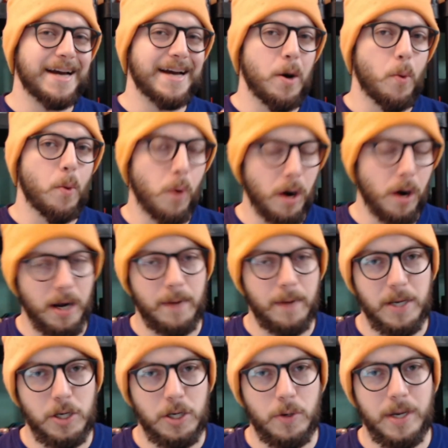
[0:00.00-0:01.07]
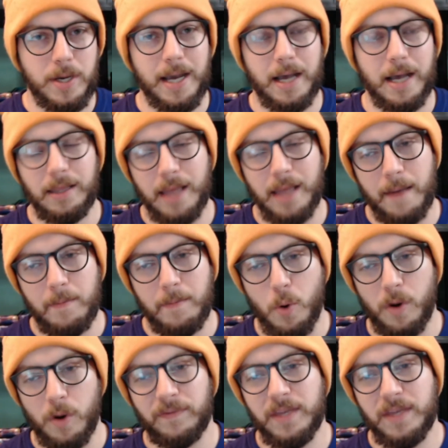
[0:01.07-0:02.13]
we're going to be doing a lot
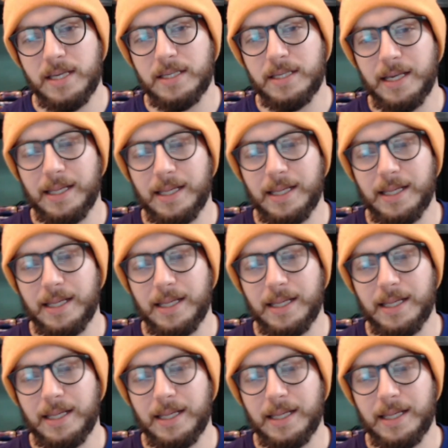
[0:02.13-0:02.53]
more of these.